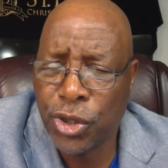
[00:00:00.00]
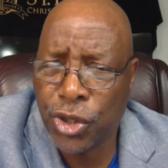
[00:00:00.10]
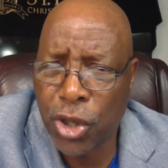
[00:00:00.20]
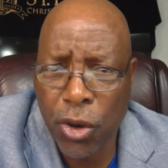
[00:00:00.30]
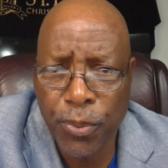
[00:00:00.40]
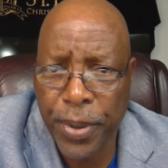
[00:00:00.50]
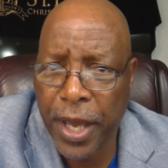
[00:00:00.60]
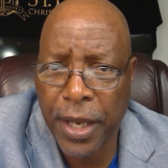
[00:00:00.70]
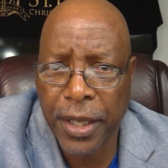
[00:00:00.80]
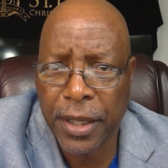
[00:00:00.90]
Don't
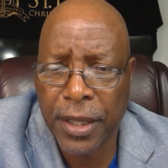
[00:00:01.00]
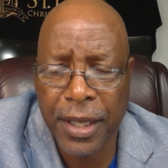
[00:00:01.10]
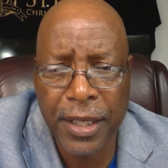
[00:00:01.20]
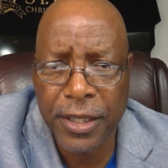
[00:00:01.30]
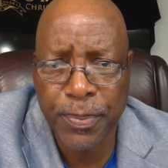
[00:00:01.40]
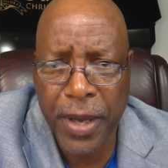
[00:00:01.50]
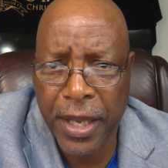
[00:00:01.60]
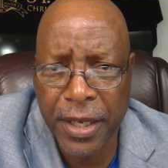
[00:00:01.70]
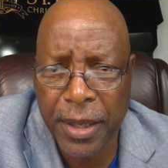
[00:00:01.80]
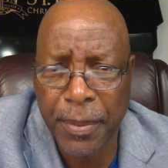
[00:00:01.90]
panic in this
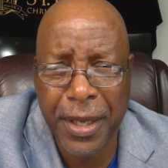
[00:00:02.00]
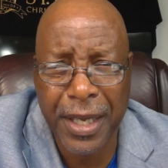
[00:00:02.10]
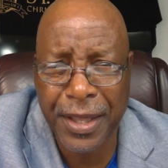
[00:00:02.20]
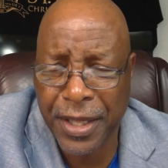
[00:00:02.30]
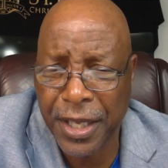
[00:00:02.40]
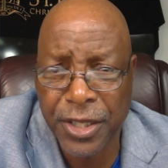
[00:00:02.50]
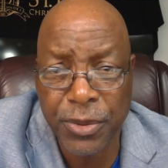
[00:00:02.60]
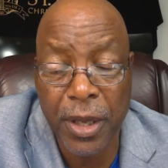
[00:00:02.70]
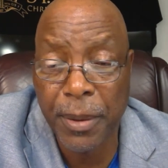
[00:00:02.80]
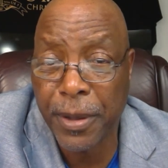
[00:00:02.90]
pandemic, and things
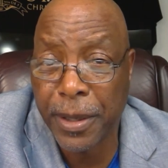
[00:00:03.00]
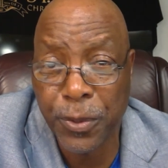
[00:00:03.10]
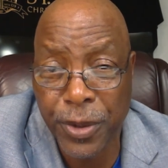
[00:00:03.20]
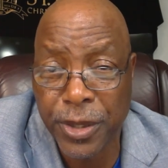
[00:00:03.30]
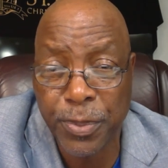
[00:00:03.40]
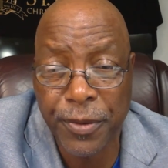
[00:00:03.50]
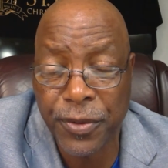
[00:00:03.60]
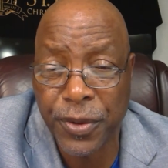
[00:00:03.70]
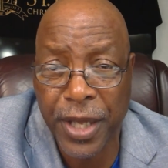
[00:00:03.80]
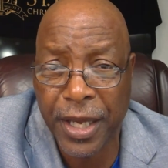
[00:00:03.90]
may get worse
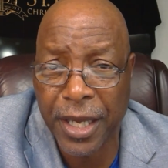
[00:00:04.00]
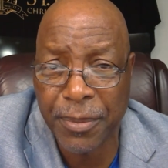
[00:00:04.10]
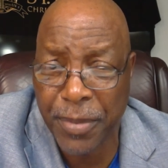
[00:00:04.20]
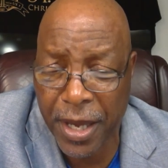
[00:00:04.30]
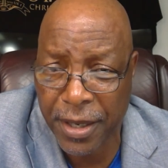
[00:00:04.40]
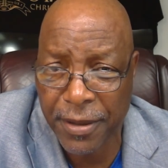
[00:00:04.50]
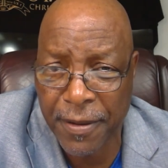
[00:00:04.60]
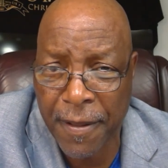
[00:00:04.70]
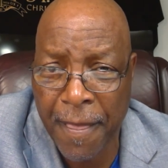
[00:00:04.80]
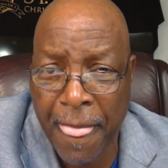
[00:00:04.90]
before they get better.
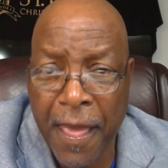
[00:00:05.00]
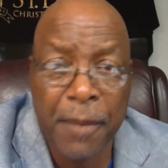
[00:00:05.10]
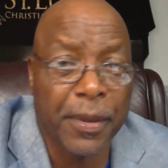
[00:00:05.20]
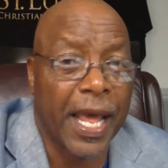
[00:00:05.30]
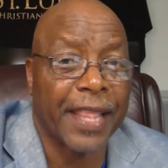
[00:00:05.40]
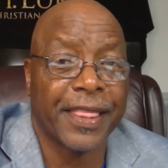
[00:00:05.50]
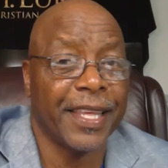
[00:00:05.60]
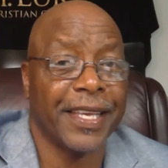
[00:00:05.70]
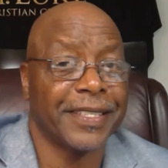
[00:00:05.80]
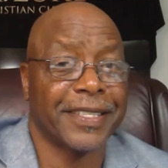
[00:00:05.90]
But I
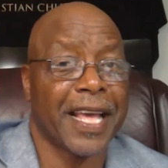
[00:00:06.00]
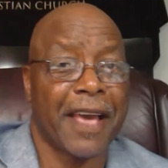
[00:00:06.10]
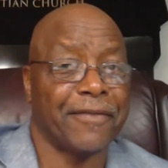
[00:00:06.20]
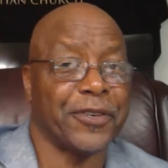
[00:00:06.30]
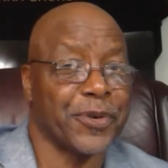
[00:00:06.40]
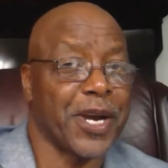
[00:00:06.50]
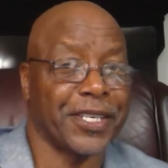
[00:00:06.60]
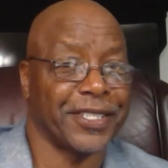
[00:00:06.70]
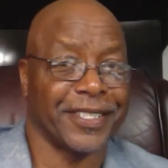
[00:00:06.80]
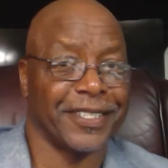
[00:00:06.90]
think it's time for
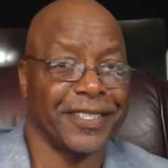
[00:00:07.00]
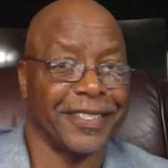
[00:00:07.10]
us,